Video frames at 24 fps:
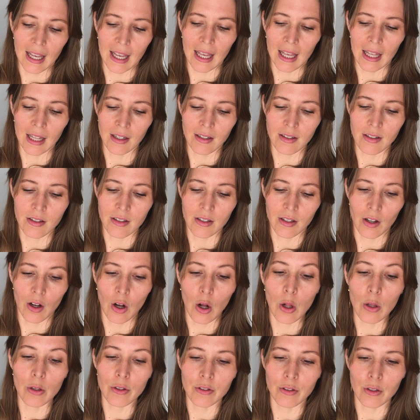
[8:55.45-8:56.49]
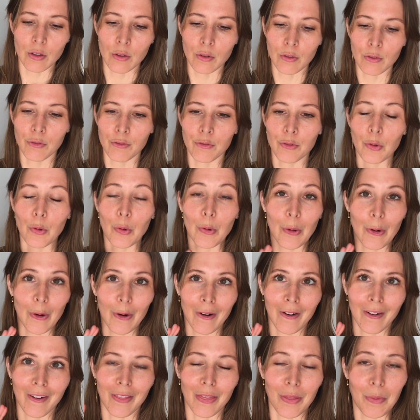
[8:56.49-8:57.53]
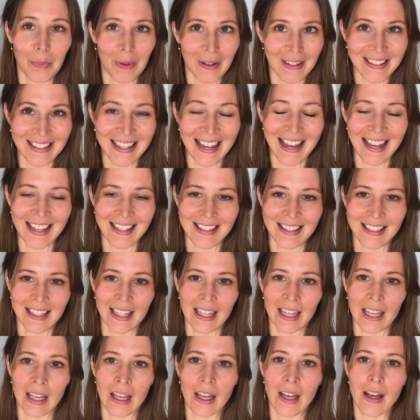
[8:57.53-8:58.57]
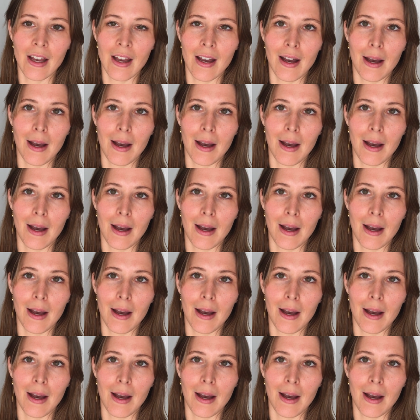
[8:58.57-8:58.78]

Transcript: And also for the ones asking